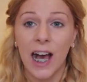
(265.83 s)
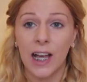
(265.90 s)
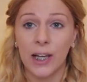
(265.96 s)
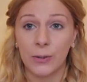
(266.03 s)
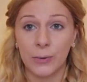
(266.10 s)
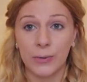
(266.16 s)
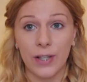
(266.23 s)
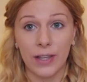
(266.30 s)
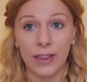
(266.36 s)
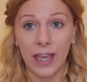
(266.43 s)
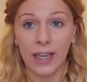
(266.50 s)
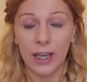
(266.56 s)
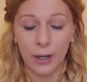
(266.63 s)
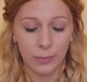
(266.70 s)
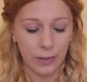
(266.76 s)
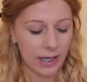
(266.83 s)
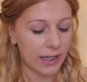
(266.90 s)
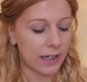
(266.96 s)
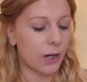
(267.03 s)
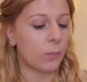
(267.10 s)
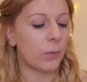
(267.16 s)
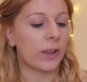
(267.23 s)
I also then go
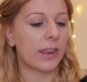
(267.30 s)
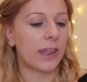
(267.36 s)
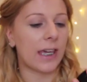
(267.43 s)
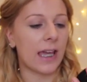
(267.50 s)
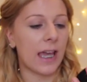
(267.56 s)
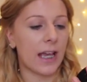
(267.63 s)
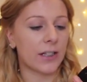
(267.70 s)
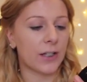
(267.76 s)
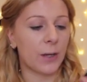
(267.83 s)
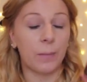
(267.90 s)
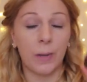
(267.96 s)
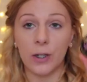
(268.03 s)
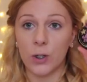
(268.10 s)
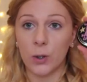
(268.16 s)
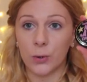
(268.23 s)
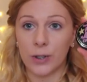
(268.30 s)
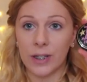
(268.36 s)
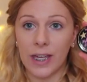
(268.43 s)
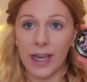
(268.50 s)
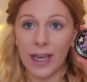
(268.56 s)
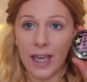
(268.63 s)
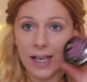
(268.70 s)
in with the Soap & Glory
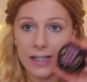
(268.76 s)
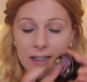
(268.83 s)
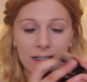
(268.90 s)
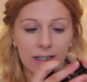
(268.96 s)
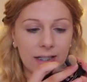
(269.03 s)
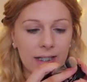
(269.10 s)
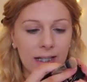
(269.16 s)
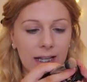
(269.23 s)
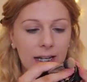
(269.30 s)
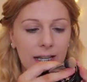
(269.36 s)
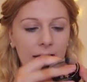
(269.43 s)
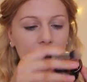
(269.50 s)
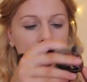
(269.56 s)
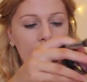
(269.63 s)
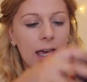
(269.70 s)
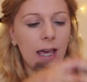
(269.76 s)
Kick-Ass Concealer.